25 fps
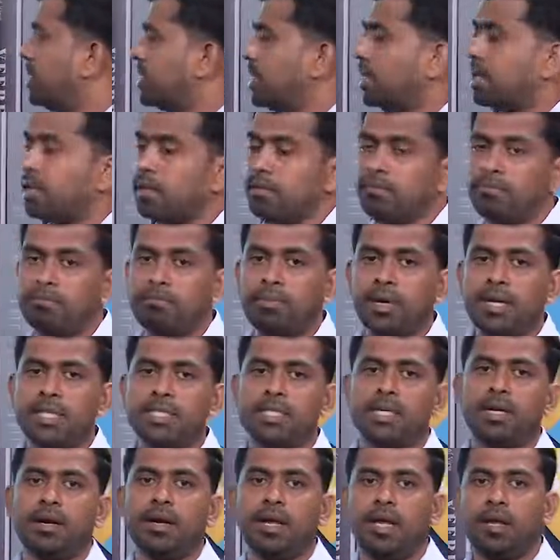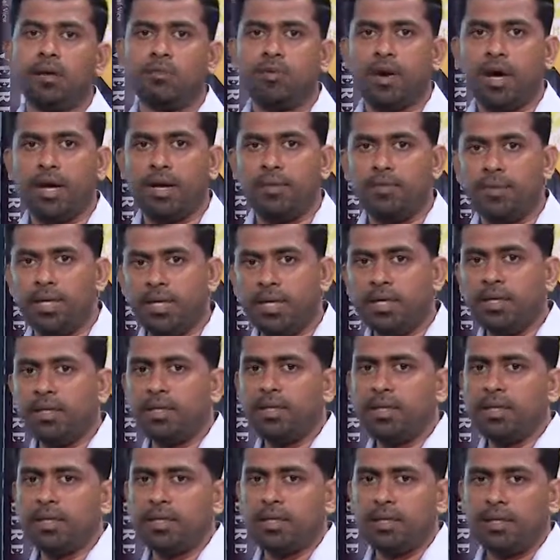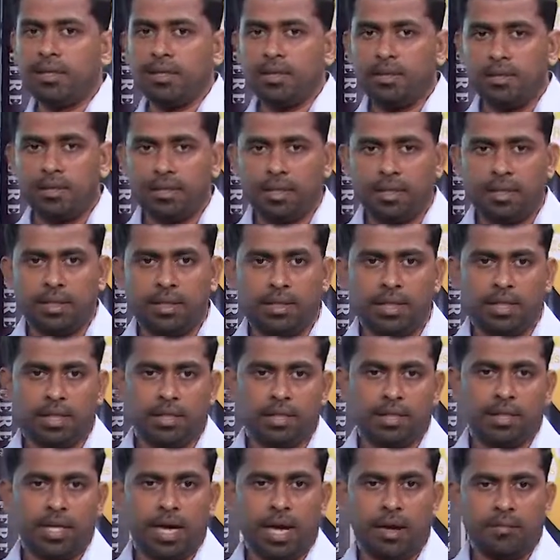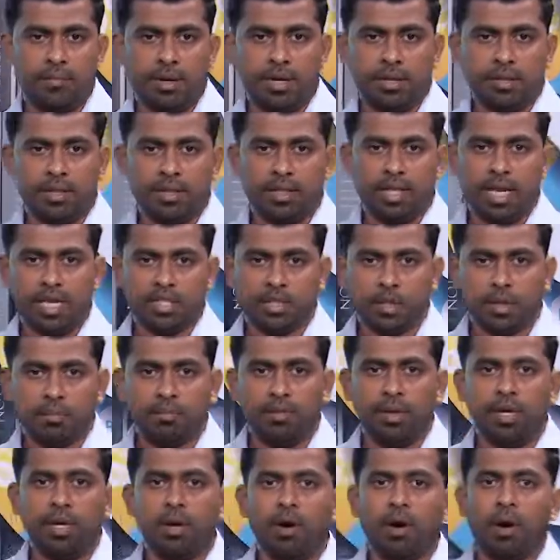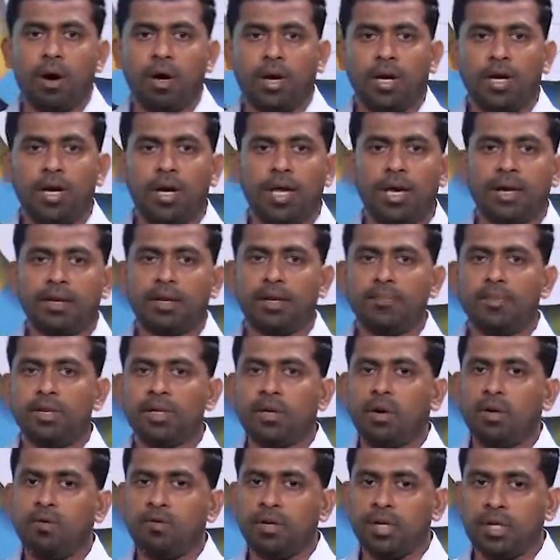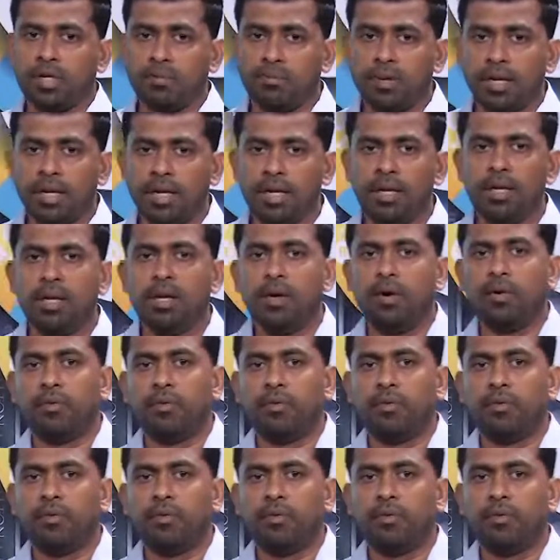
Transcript: a compulsory requirement. There should be oral agreement or verbal,